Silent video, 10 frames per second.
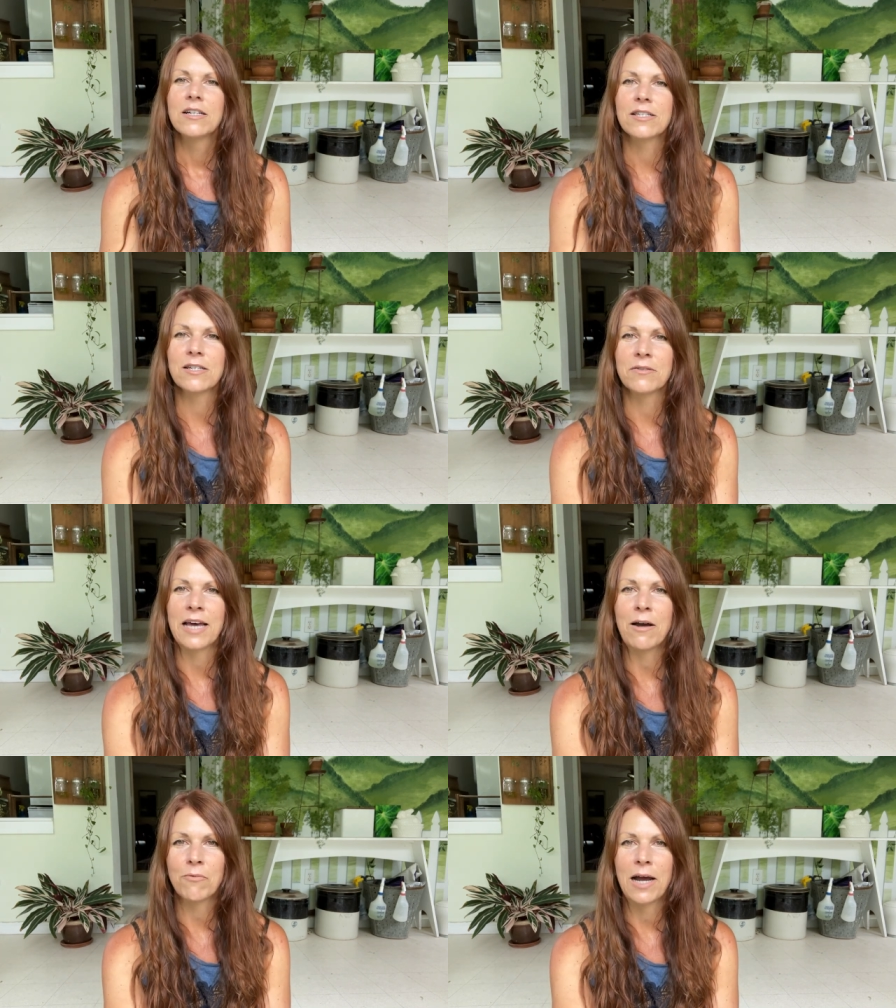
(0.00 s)
So
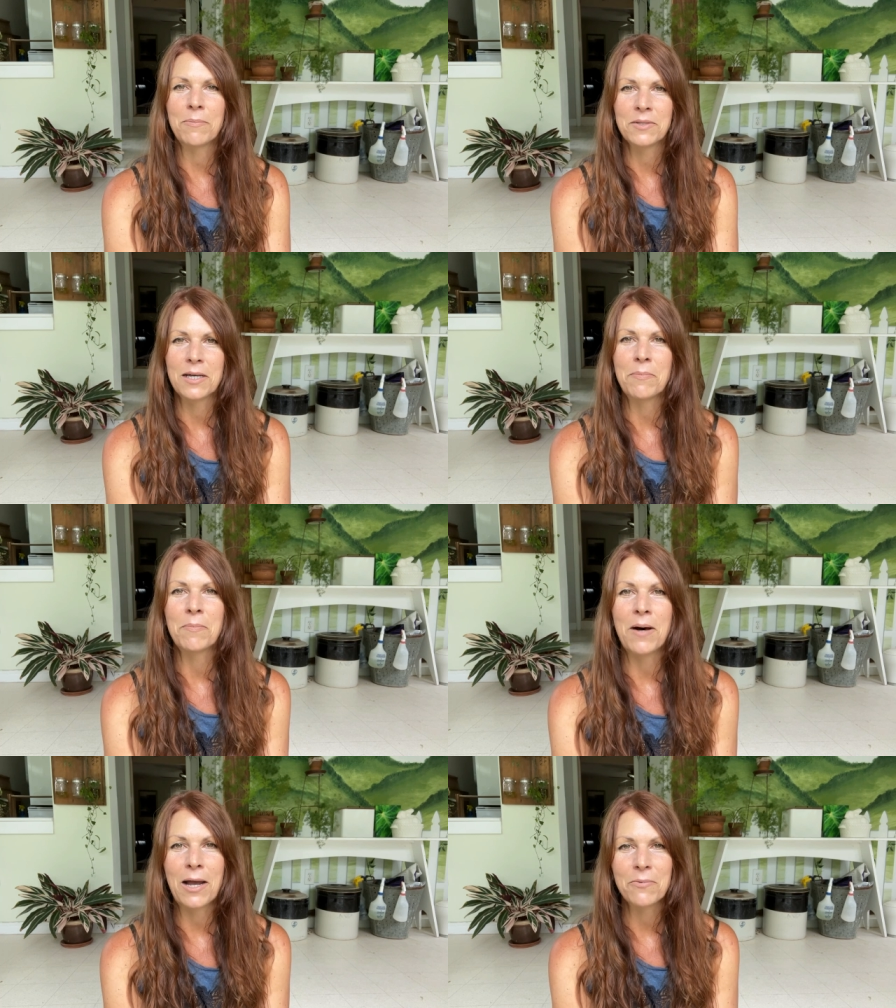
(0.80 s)
that wraps up
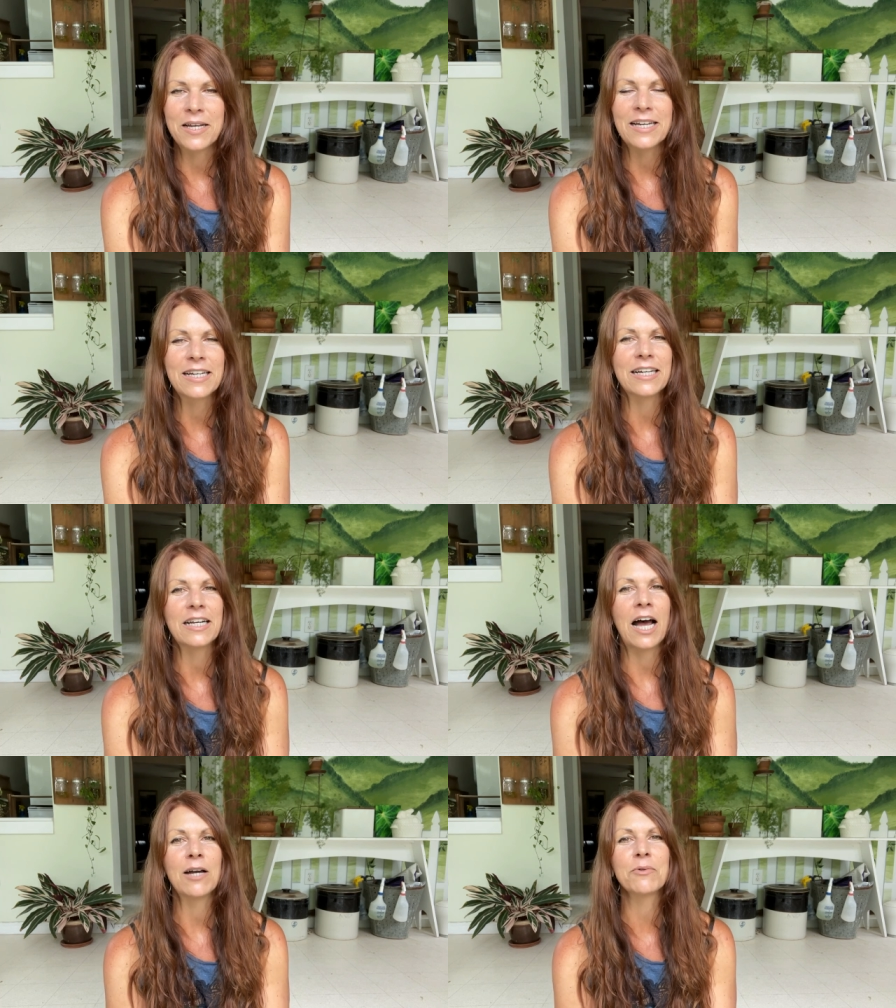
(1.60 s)
my week,
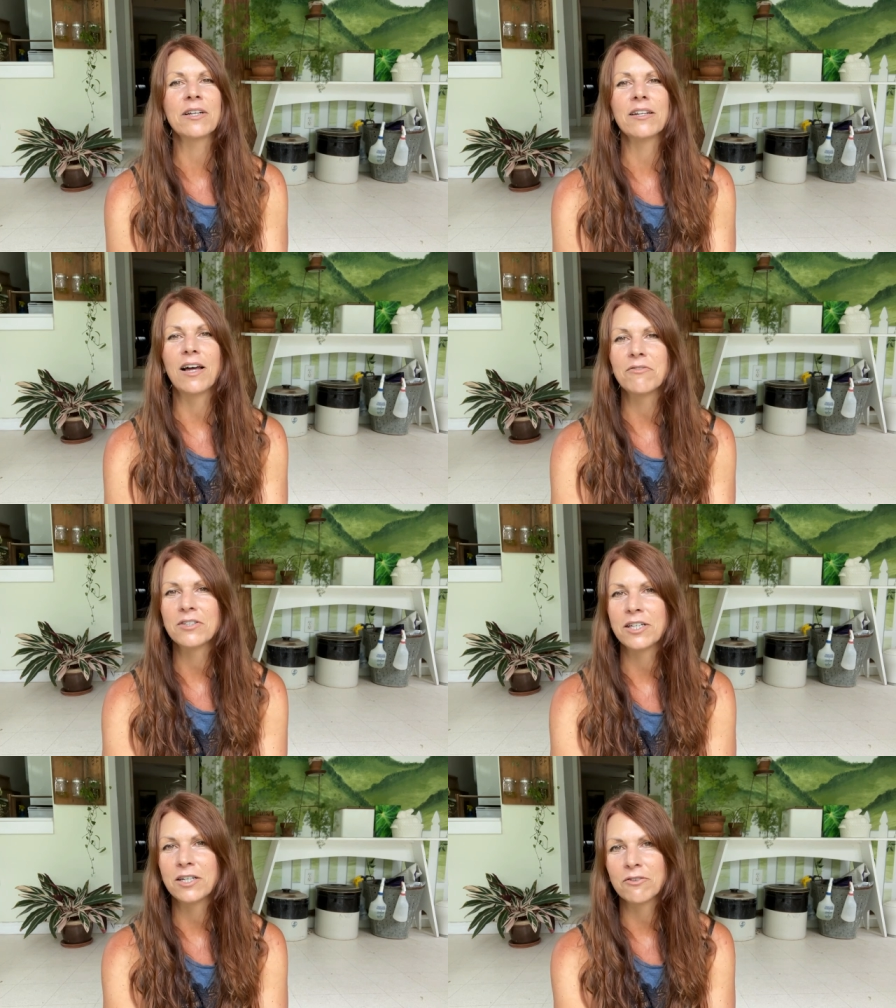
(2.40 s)
and I would love
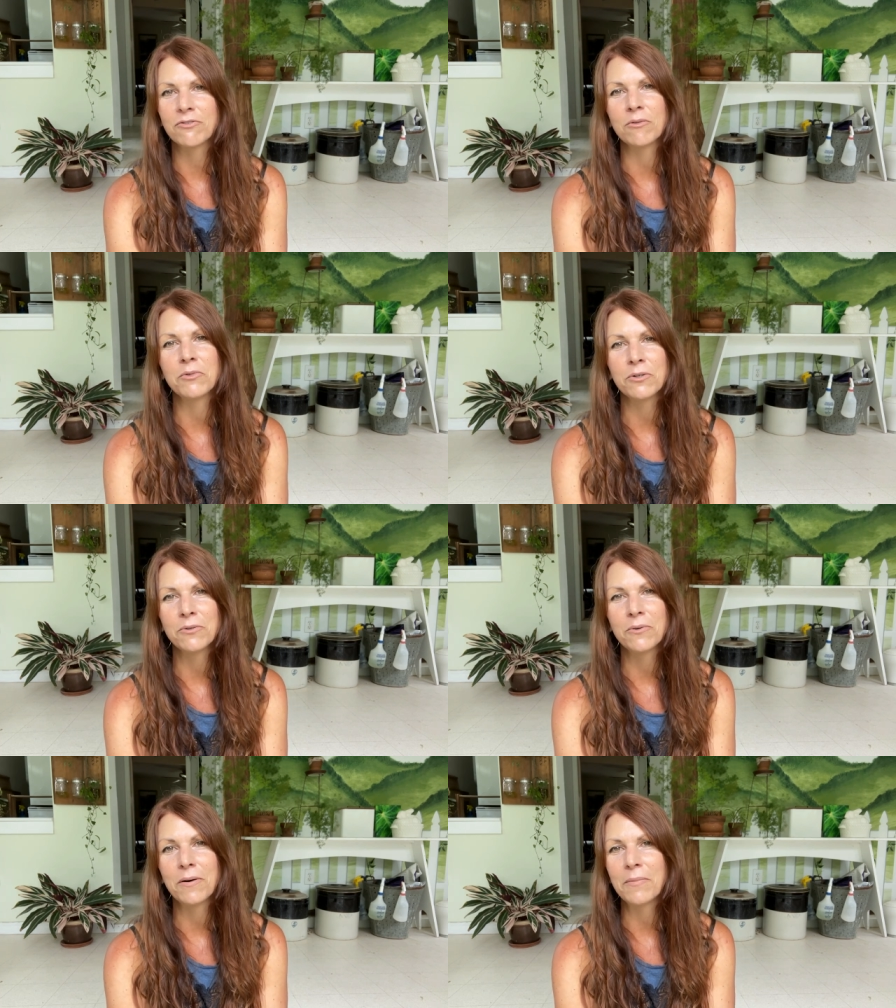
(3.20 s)
to hear from
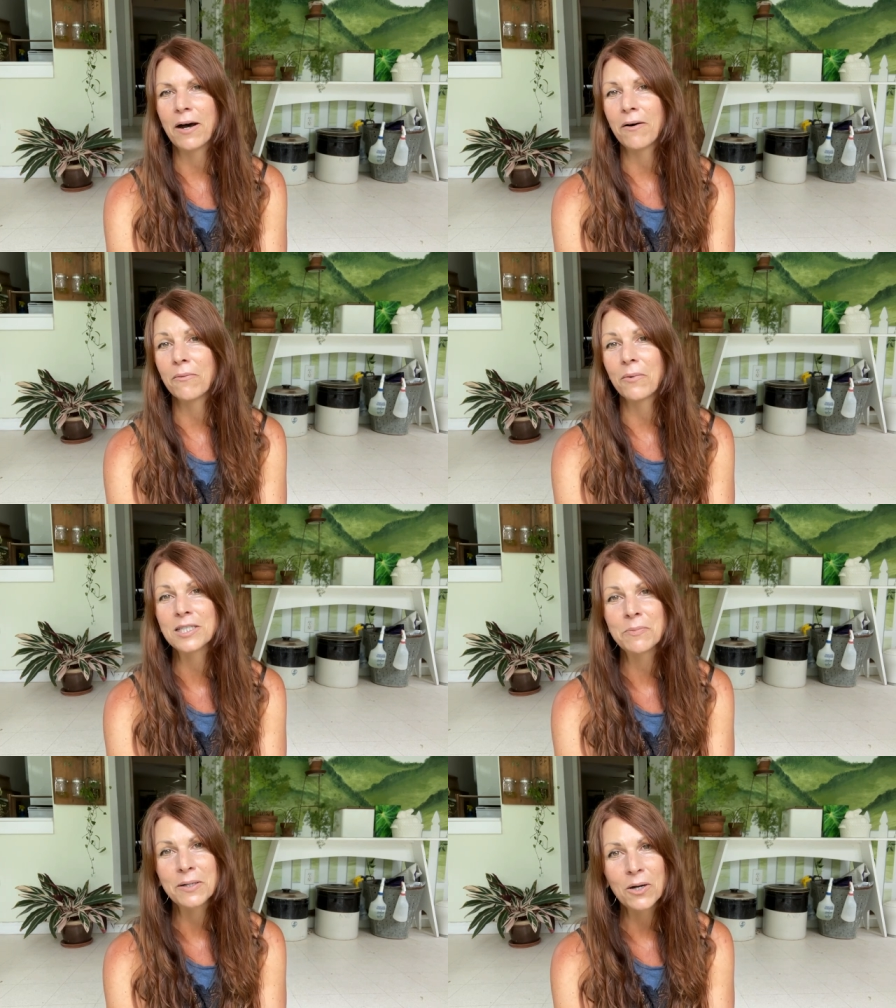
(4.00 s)
you about
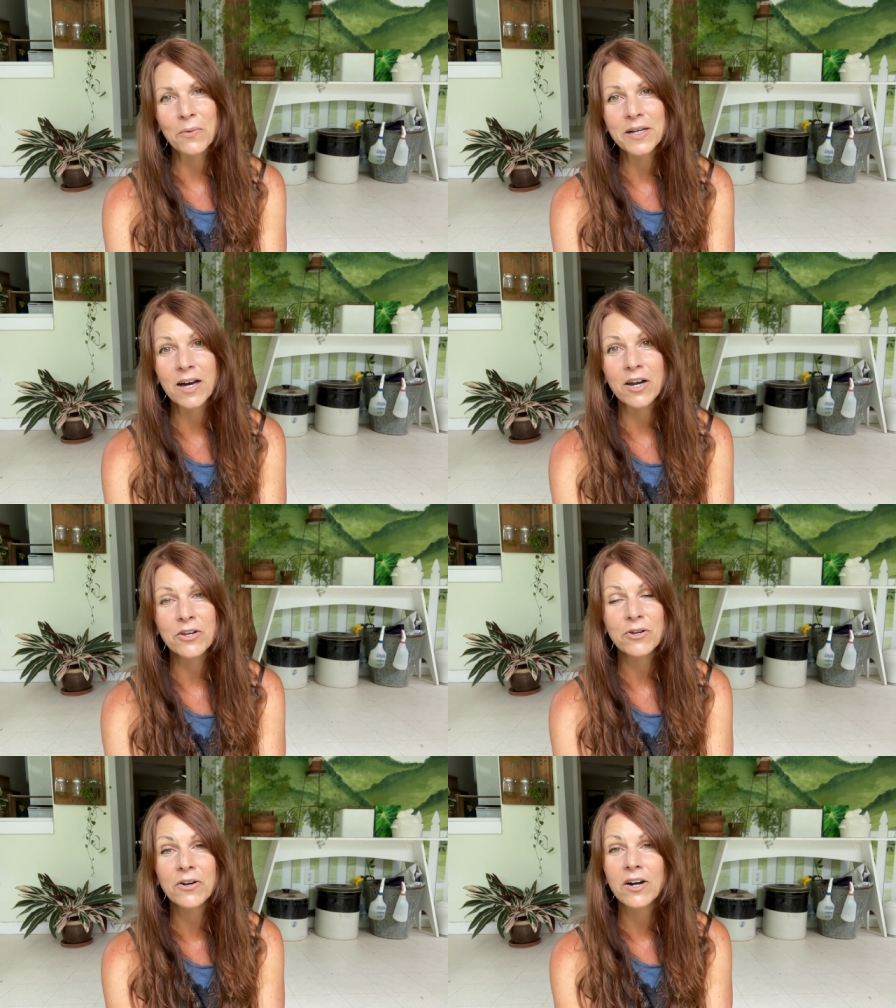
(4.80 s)
what's been going on
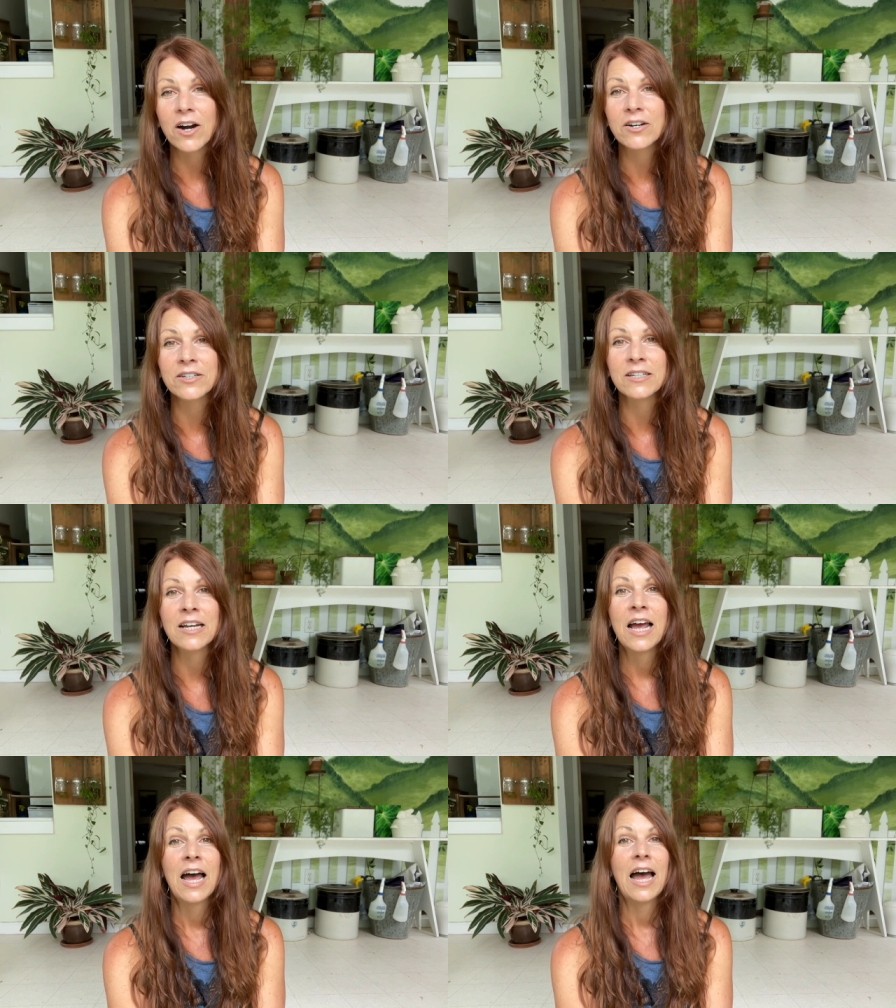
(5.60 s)
in your garden